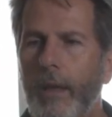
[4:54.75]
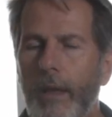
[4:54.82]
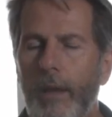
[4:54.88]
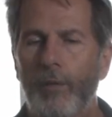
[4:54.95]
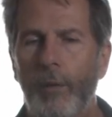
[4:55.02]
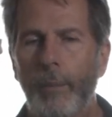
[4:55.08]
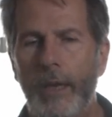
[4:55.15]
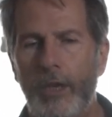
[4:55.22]

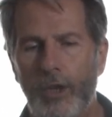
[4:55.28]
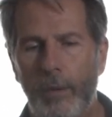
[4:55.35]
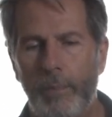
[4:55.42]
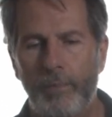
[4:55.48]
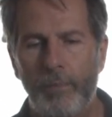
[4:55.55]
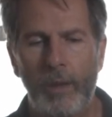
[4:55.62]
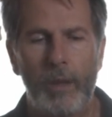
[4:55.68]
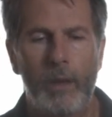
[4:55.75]
information.
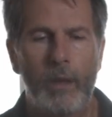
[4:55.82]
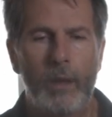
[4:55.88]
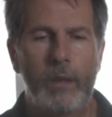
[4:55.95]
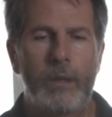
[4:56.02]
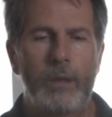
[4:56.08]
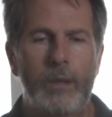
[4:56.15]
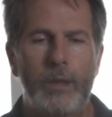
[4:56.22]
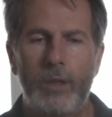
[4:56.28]

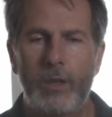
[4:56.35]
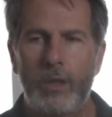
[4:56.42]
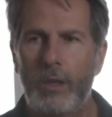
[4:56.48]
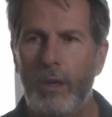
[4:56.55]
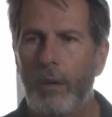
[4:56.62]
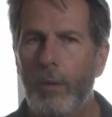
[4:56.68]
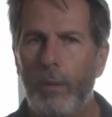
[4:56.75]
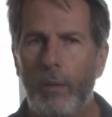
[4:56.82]

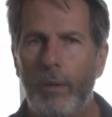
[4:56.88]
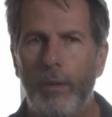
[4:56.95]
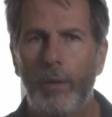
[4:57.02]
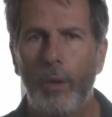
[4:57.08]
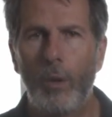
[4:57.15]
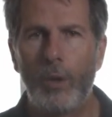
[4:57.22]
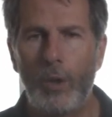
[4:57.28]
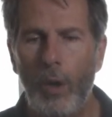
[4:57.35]
So
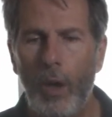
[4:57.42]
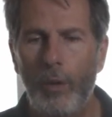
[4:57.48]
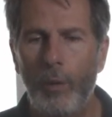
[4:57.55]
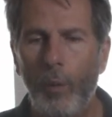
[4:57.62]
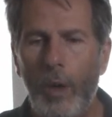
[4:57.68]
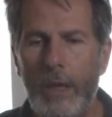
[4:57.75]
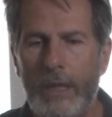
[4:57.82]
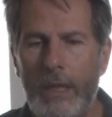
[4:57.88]
those are all
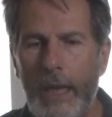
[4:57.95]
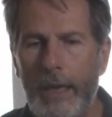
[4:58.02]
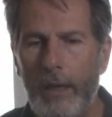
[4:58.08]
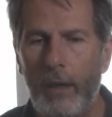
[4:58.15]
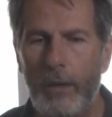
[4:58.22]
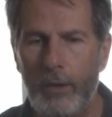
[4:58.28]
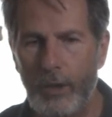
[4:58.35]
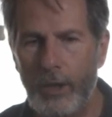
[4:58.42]
the ones laying
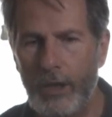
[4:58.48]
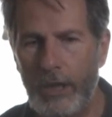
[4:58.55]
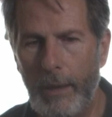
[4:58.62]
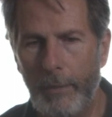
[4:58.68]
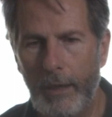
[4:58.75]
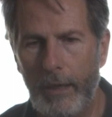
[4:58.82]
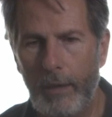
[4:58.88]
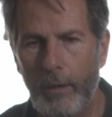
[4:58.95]
on your
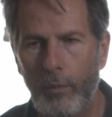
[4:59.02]
stomach.